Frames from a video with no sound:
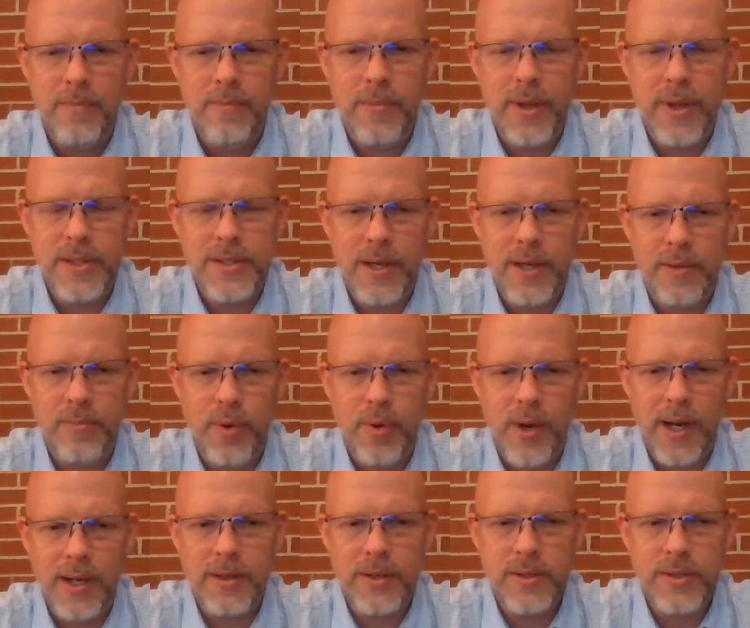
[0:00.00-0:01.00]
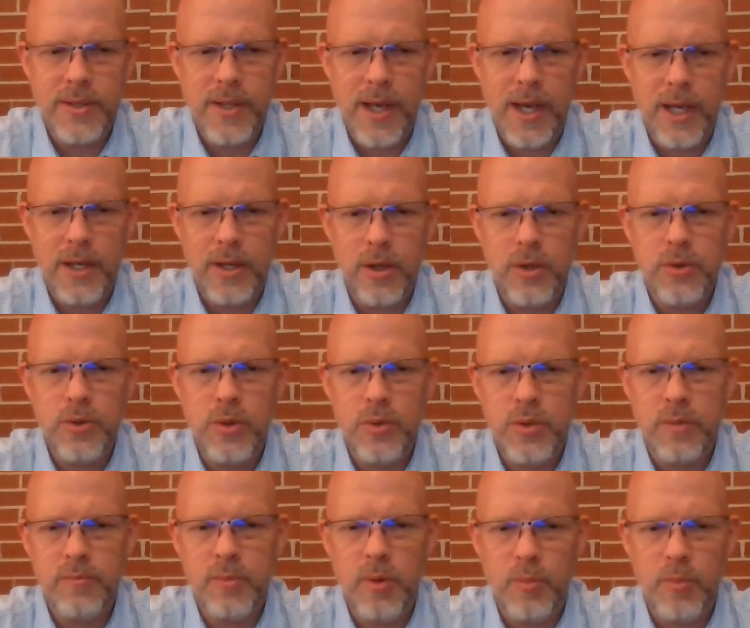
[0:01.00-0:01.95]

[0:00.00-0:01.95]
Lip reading: bedside practice at Union